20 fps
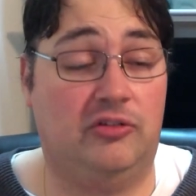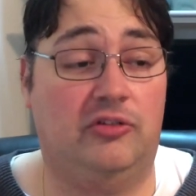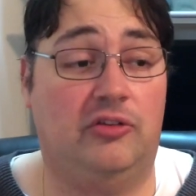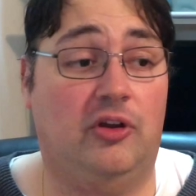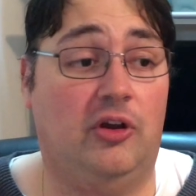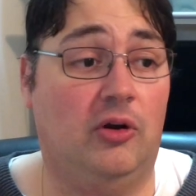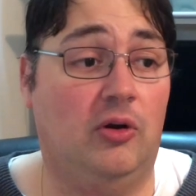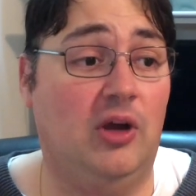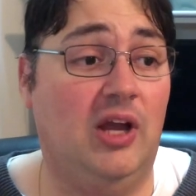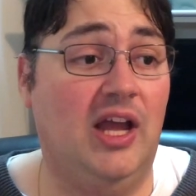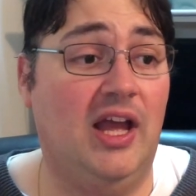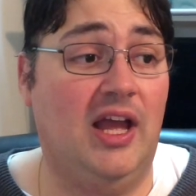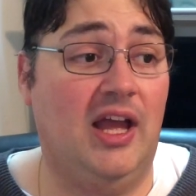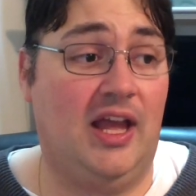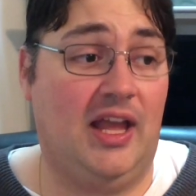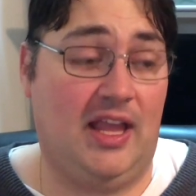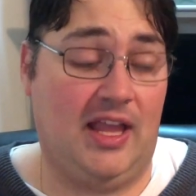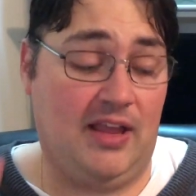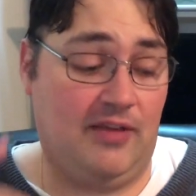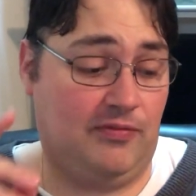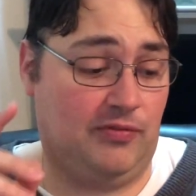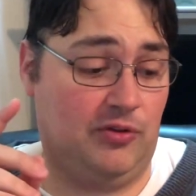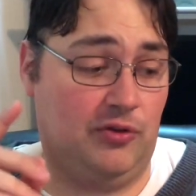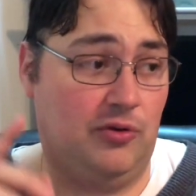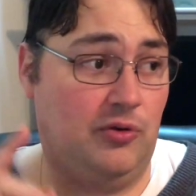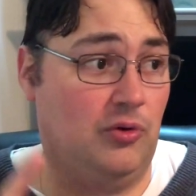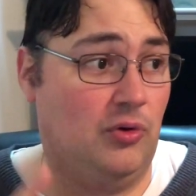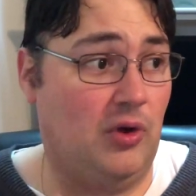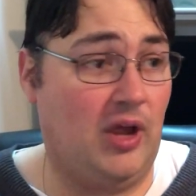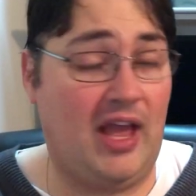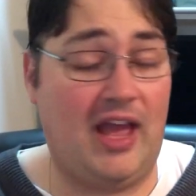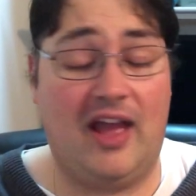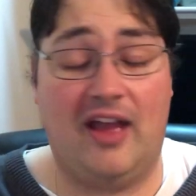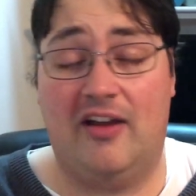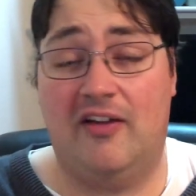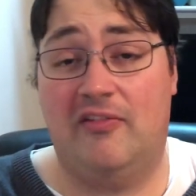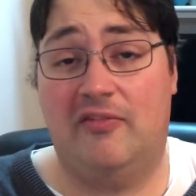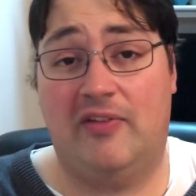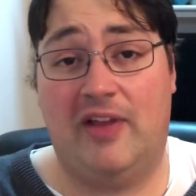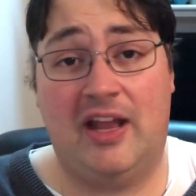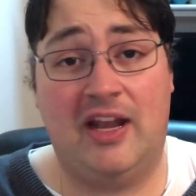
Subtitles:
So if you have